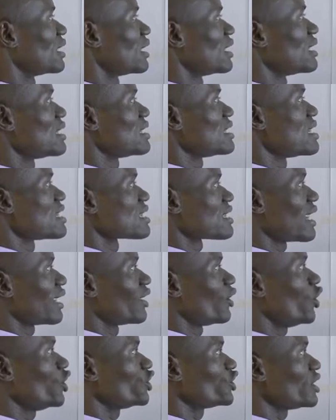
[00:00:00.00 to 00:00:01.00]
it is
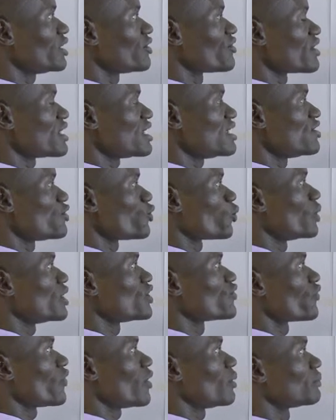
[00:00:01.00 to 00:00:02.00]
an ocean ridge
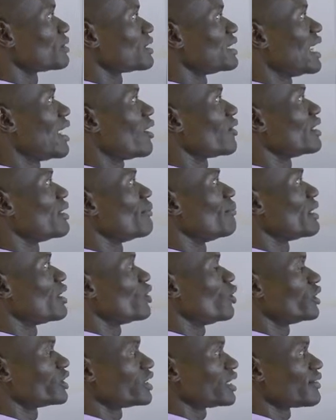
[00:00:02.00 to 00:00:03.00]
which forms now the
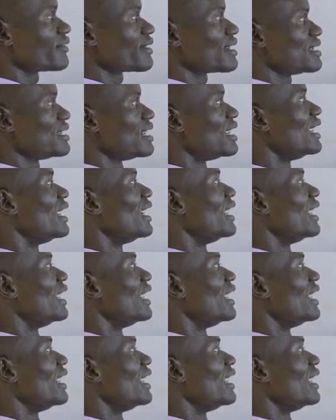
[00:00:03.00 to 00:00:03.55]
mid-ocean ridge.